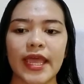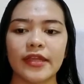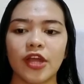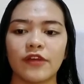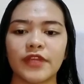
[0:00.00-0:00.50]

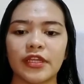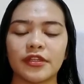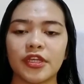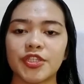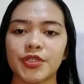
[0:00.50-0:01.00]
10 of the
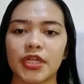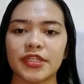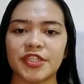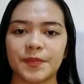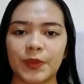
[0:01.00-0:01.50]

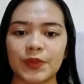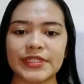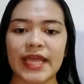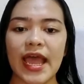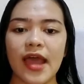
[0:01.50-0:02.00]
Industrial
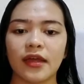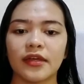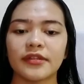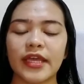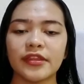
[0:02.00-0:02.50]
Disputes
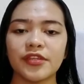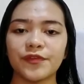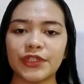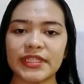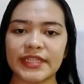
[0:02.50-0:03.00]
Act
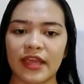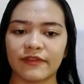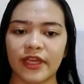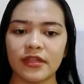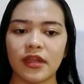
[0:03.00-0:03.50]

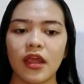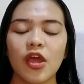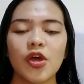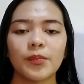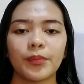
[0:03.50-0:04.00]
1947,
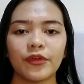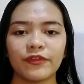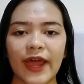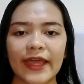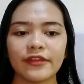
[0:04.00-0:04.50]

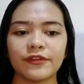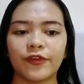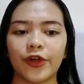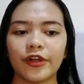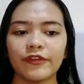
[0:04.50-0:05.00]
provide
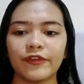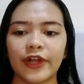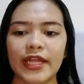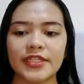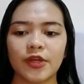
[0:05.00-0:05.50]
for
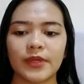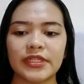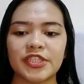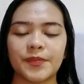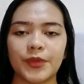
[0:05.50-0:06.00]
reference of
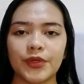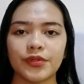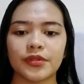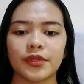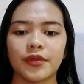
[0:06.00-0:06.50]
a
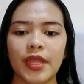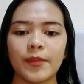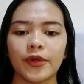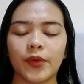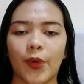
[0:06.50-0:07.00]
dispute to
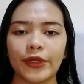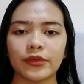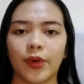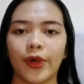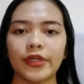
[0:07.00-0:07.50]
labor court
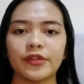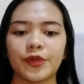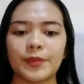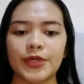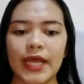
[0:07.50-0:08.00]
or
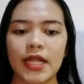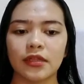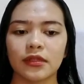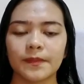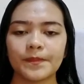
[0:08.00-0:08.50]

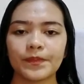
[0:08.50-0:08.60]
tribunal.